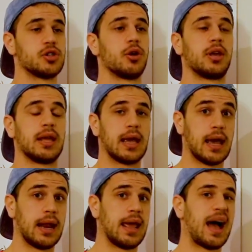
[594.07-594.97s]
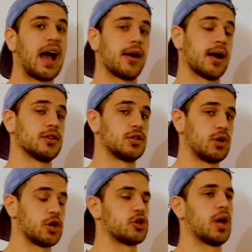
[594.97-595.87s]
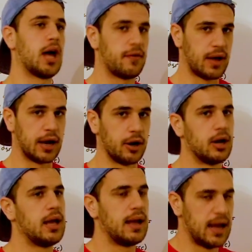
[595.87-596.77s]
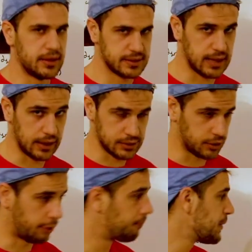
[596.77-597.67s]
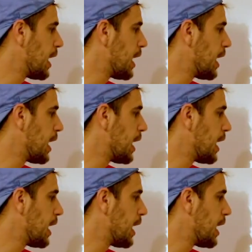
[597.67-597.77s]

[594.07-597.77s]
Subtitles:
so you can get a higher concentration of iron in the cytosol.